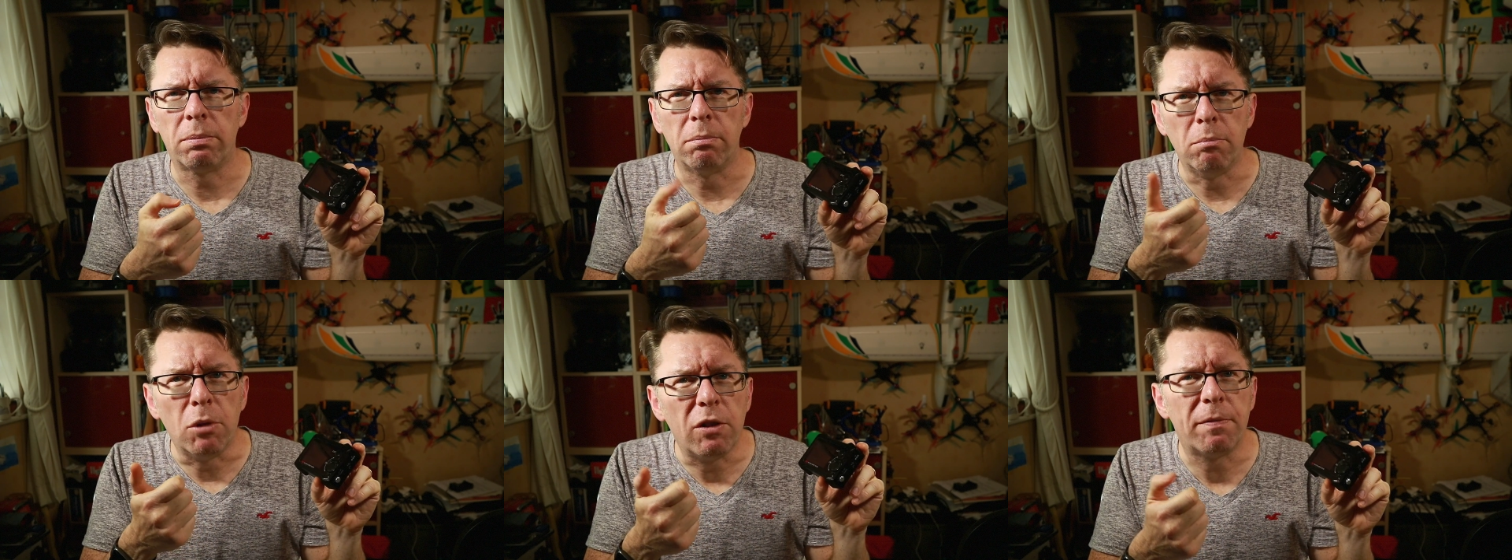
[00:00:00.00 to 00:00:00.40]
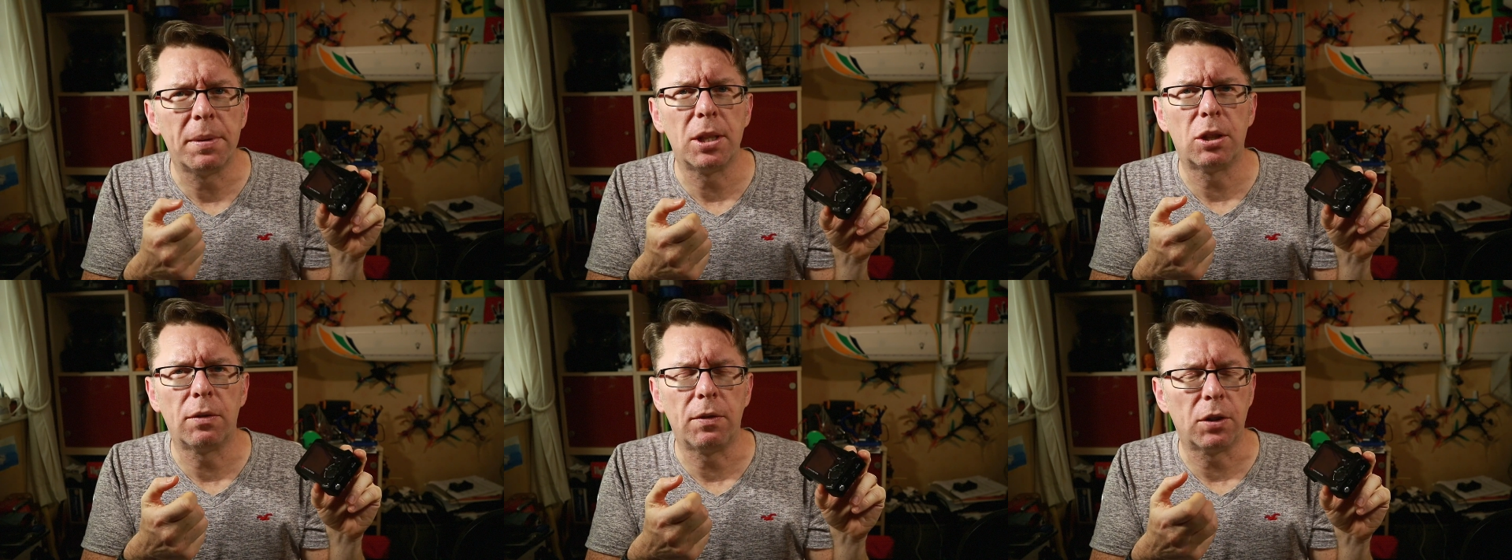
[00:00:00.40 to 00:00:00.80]

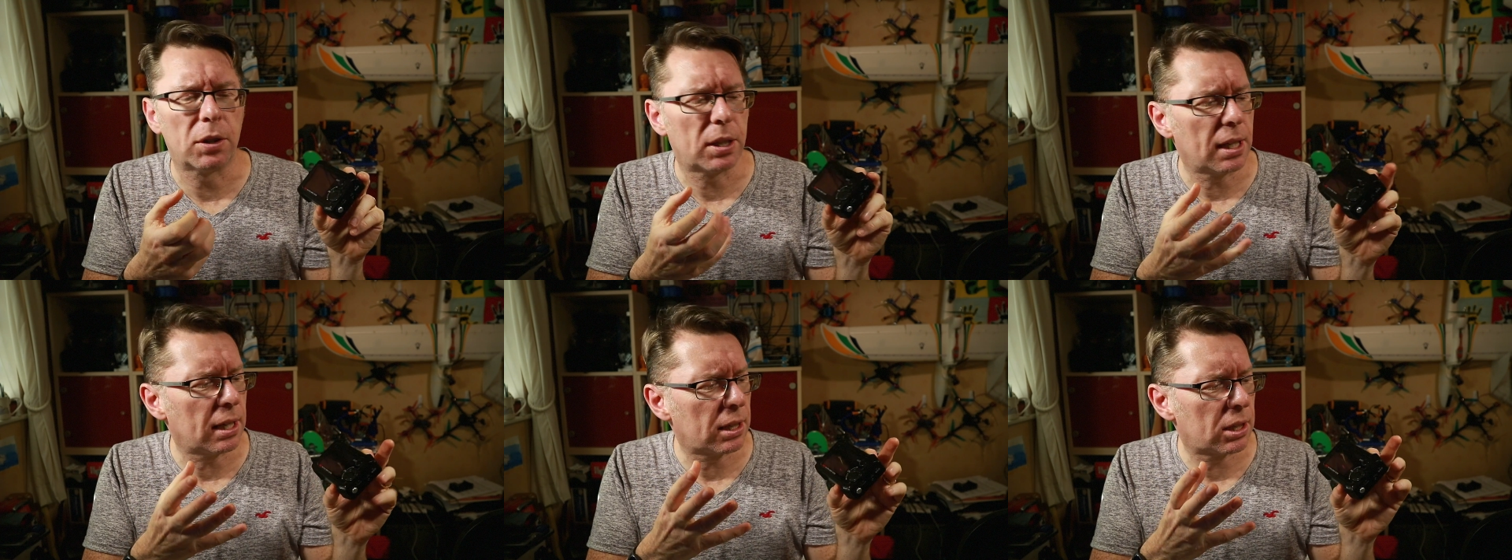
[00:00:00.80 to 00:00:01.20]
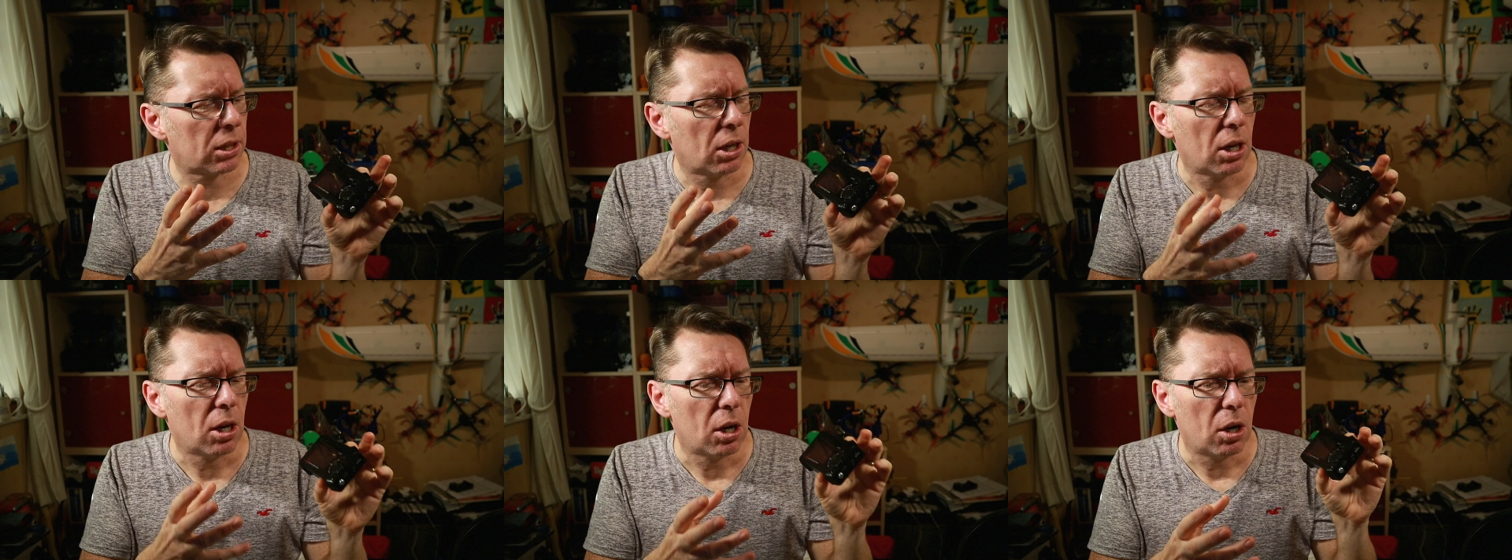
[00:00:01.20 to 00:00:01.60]
movements of your
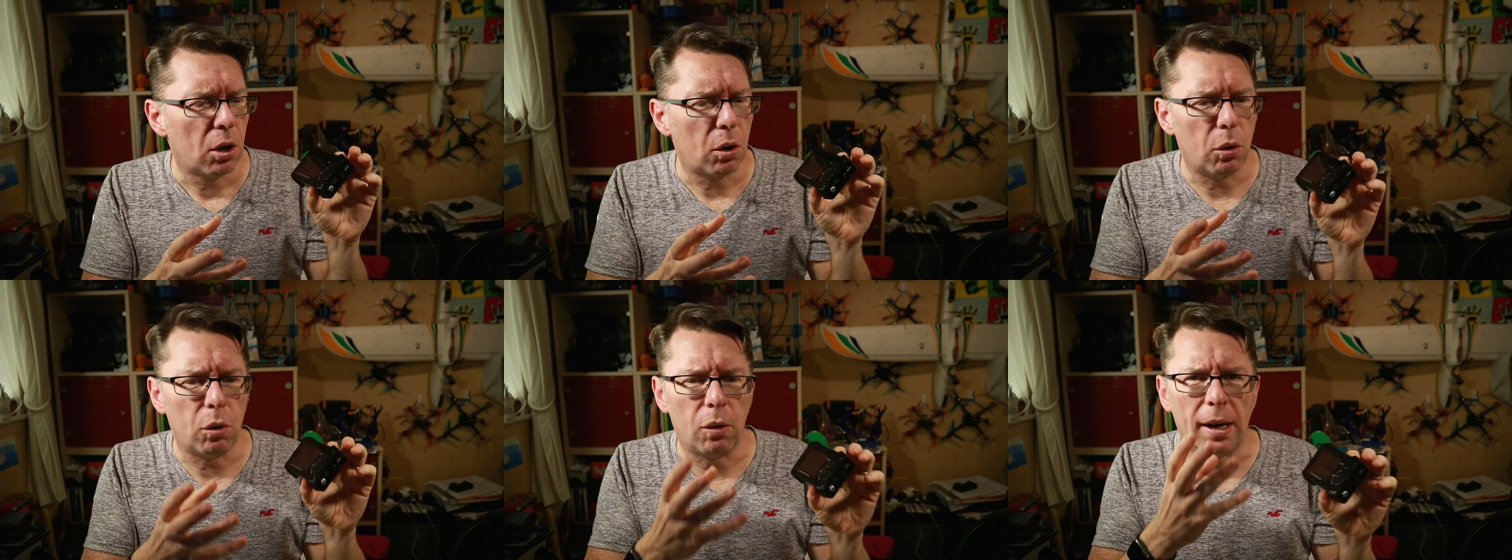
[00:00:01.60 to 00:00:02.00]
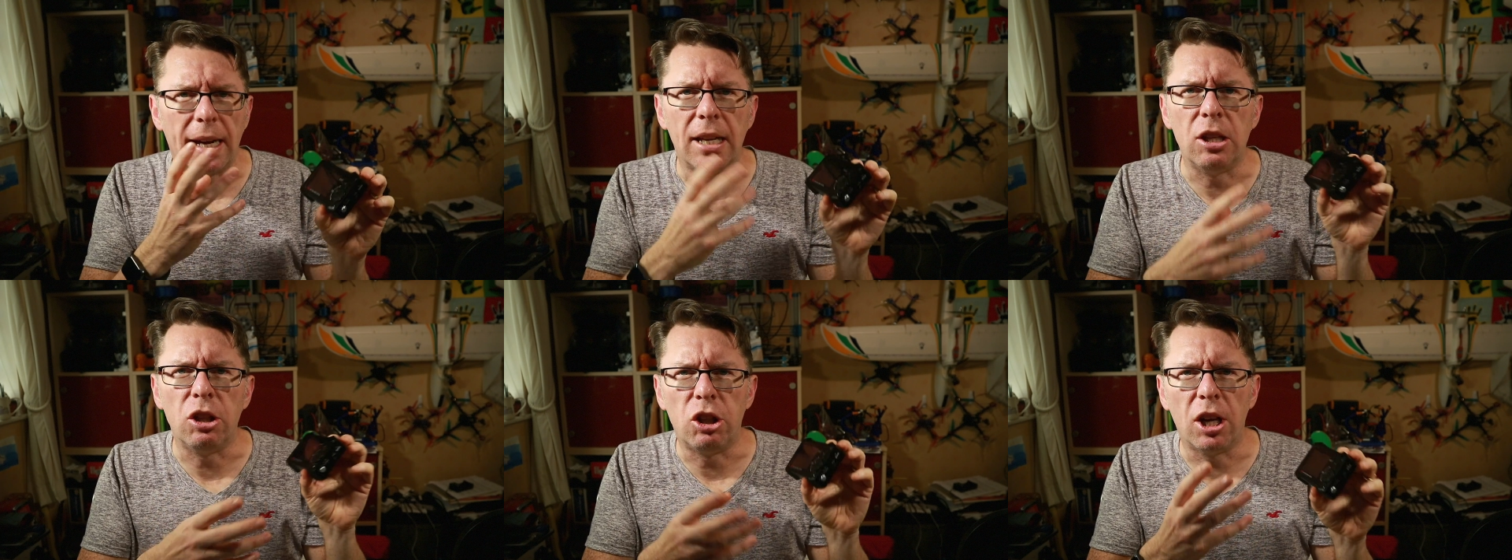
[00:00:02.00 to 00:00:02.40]
sticks or
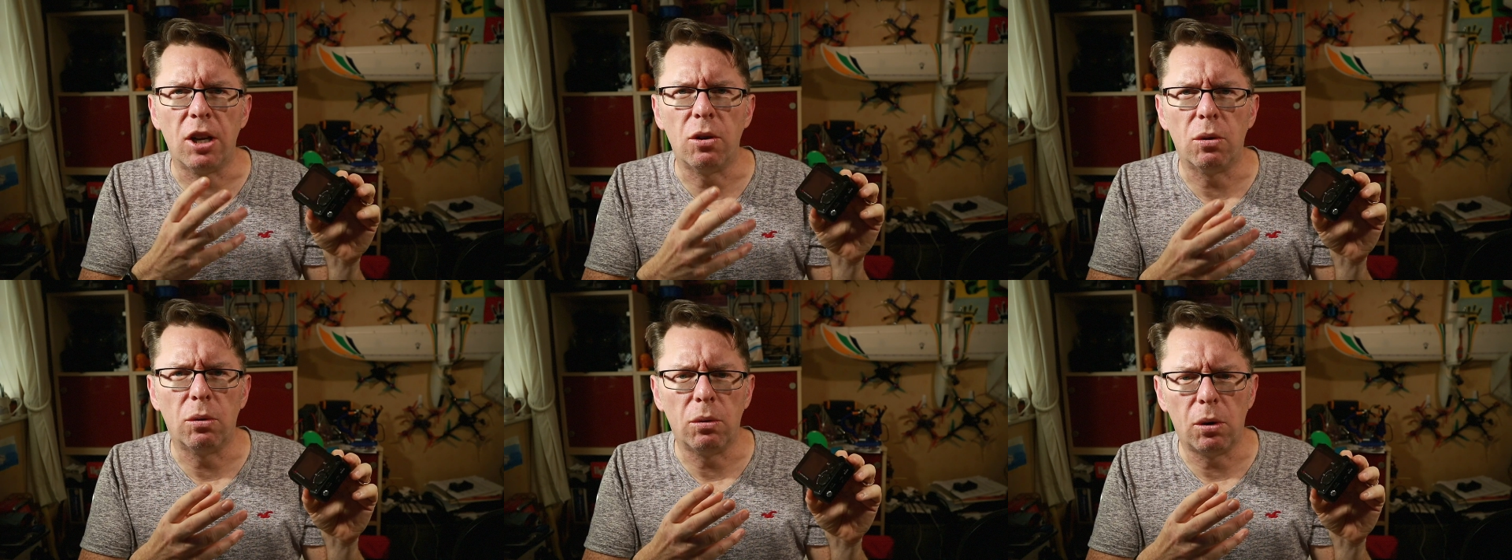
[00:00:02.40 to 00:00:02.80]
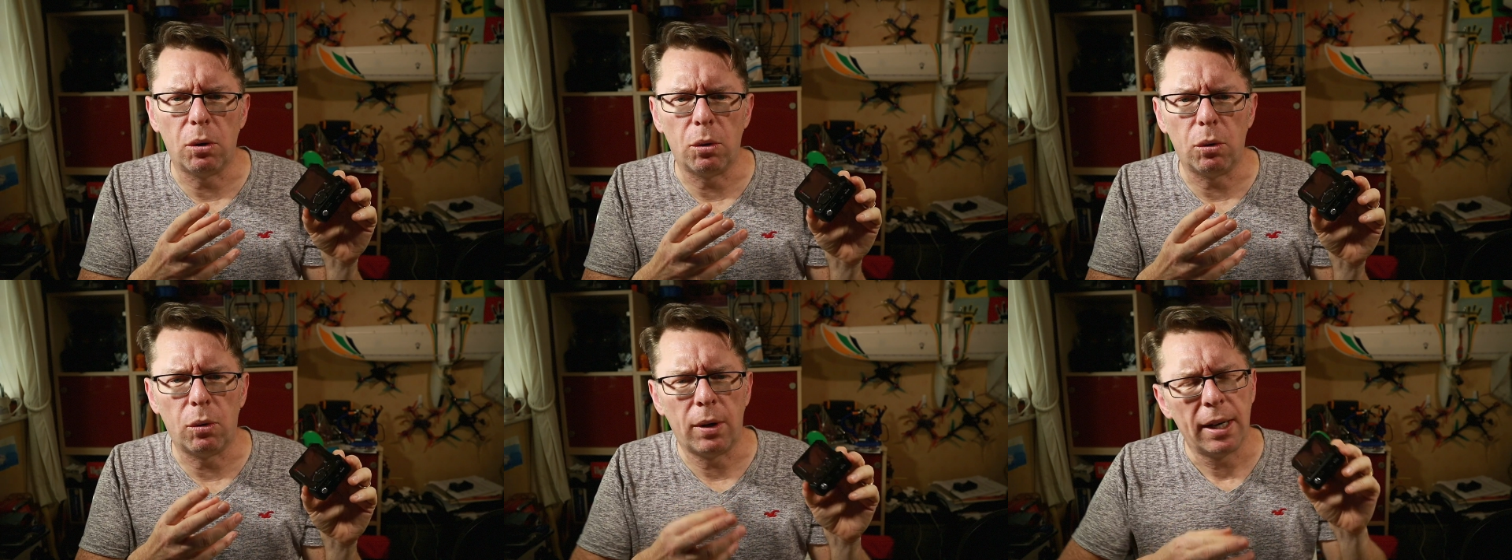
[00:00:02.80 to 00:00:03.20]
in general
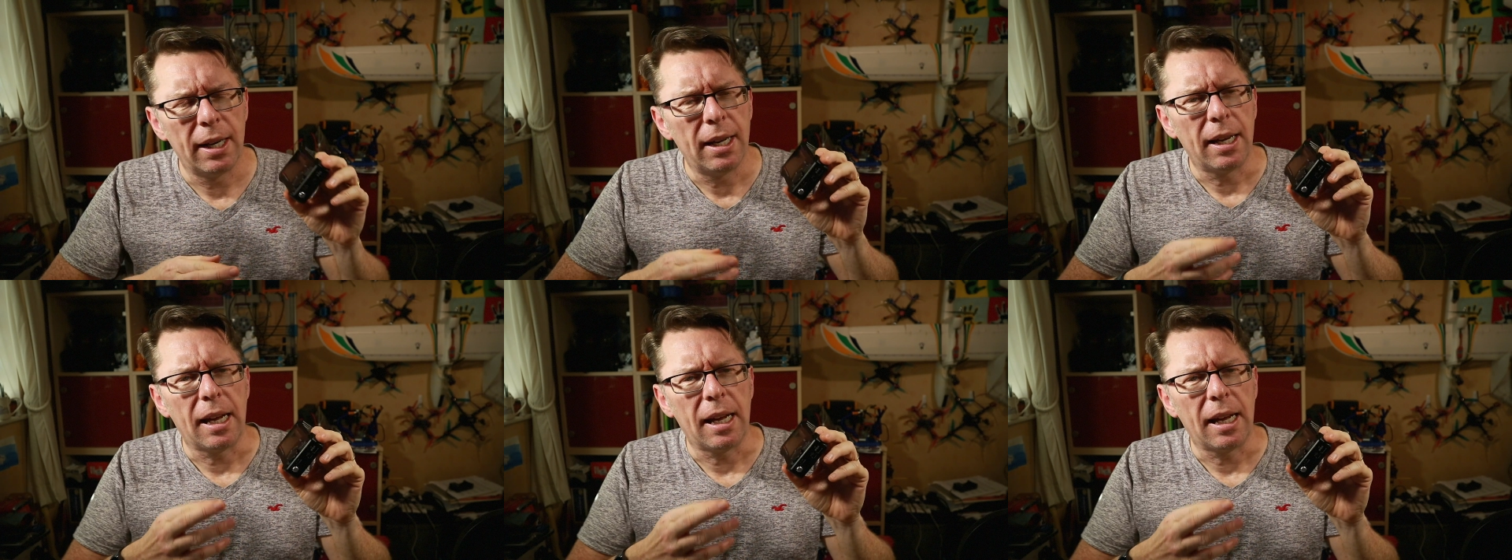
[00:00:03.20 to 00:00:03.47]
or